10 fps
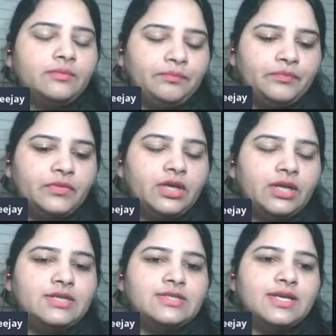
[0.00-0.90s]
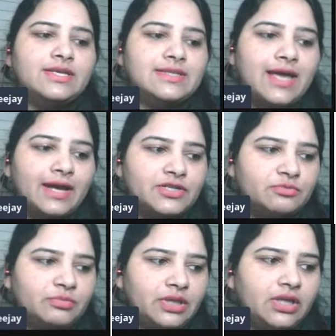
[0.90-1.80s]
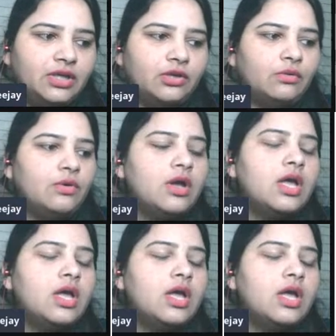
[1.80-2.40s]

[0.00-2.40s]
If there is exact meaning,